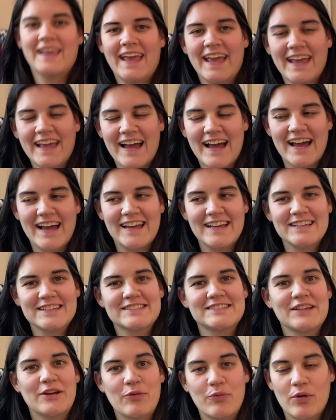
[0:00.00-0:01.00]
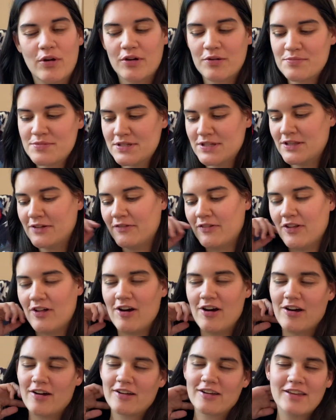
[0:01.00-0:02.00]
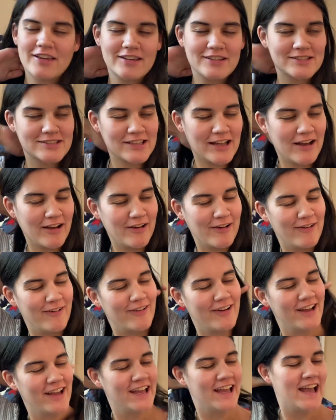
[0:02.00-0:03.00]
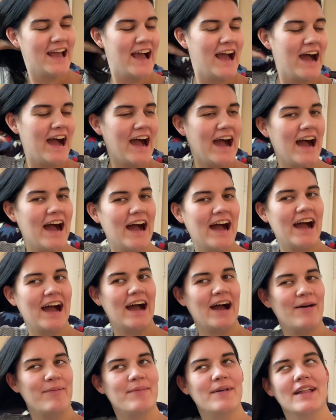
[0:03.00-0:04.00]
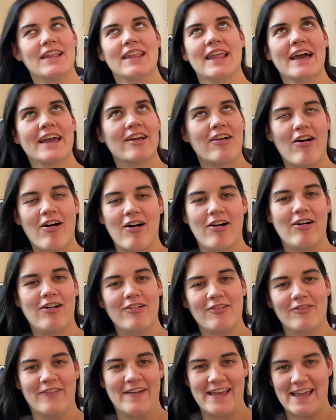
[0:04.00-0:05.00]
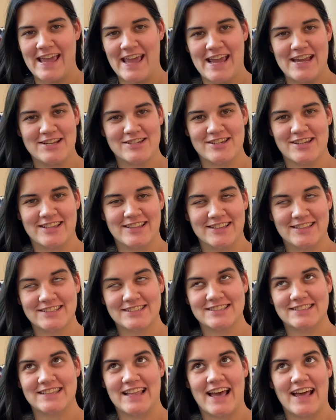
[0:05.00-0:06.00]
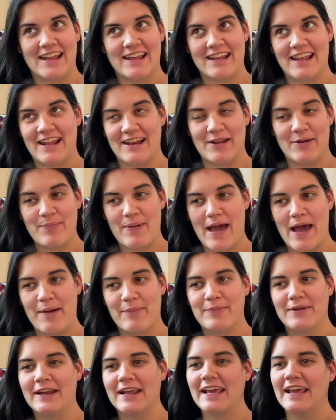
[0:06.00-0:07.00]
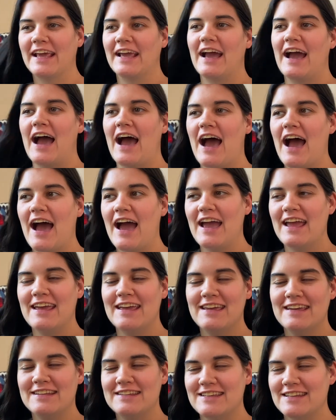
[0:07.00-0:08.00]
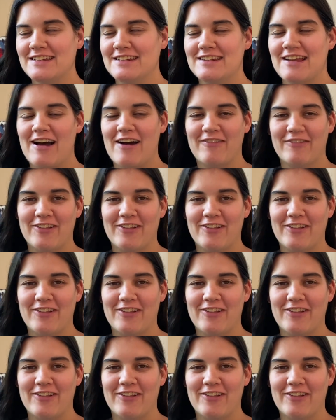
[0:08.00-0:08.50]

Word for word: Hey guys, welcome to the vlog. So, um, like all vacations that end up happening, I did not